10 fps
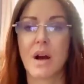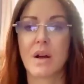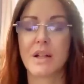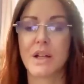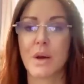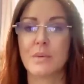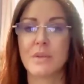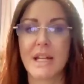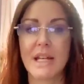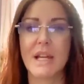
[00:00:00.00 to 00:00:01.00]

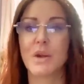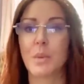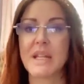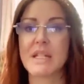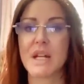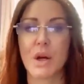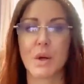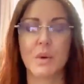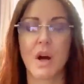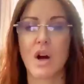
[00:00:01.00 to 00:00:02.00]
Lily at the
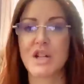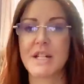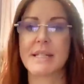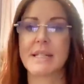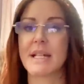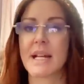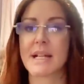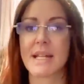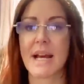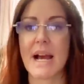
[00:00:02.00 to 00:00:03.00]
window, Archie sitting
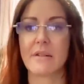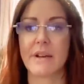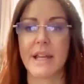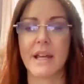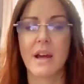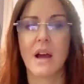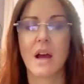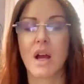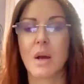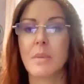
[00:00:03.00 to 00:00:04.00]
next to Harry,
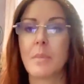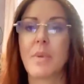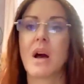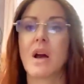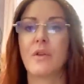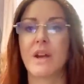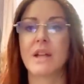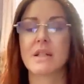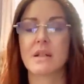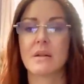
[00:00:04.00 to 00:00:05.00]

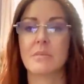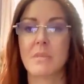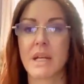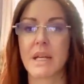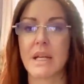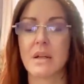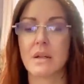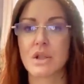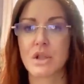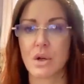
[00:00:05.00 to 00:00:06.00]
perfect money
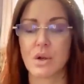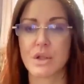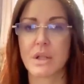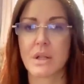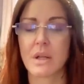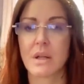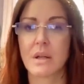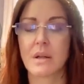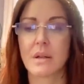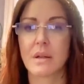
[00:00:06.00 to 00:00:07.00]
shot.
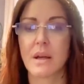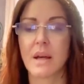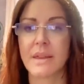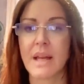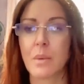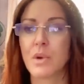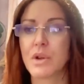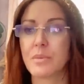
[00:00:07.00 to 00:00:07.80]
And that would have